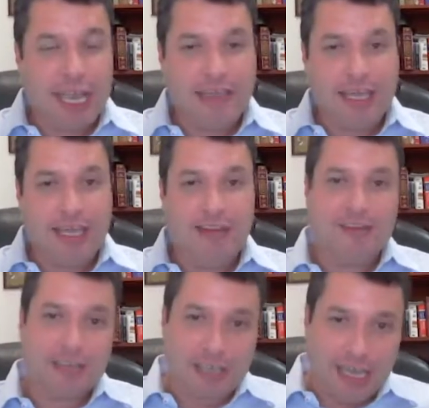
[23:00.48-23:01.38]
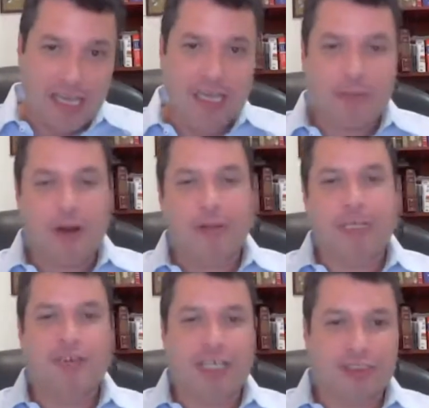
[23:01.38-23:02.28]
and then the Canadian
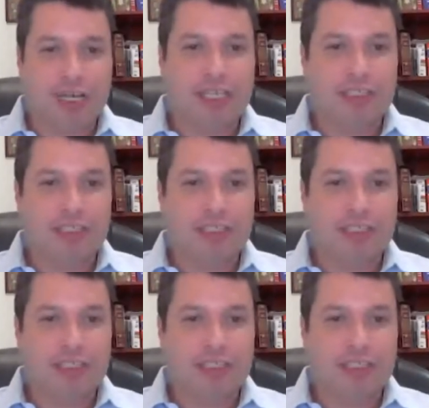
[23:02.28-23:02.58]
Parliamentary Israel